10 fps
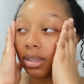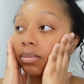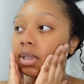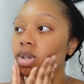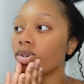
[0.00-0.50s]
to
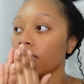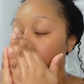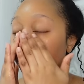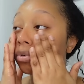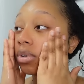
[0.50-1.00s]
be
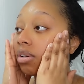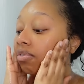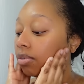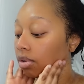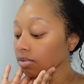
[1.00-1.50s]
slippery
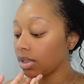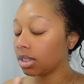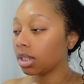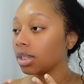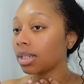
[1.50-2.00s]
for a
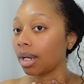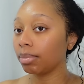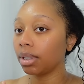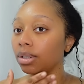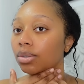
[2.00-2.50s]
reason because I am
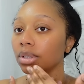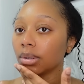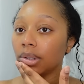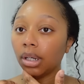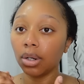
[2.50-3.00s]
going to use
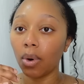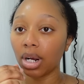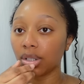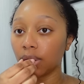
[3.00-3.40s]
a gua